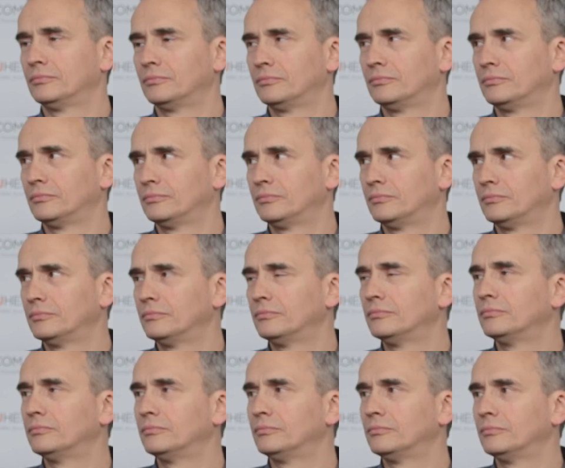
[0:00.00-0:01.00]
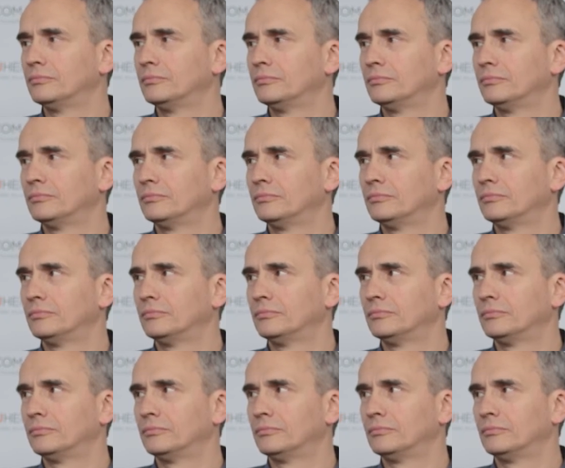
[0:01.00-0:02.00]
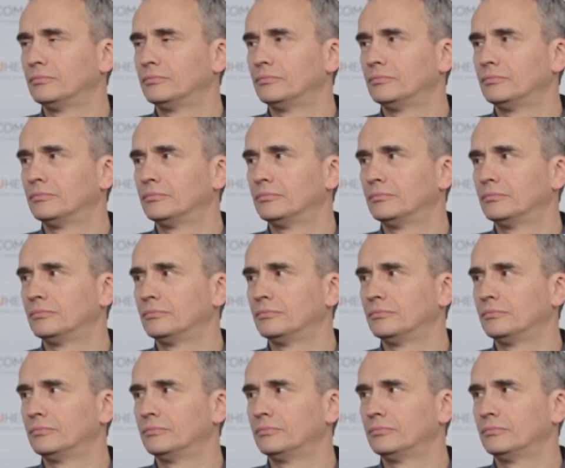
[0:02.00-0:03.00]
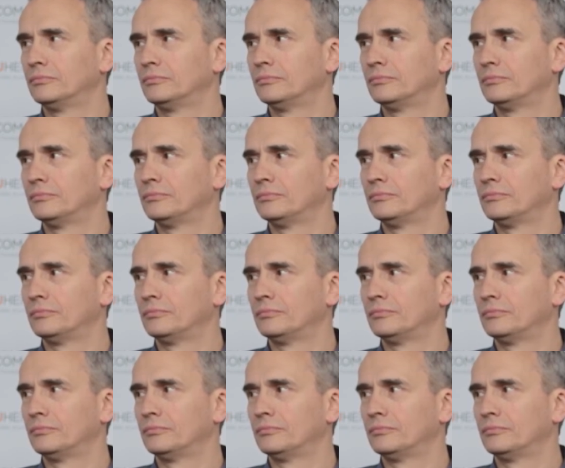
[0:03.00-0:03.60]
(not speaking)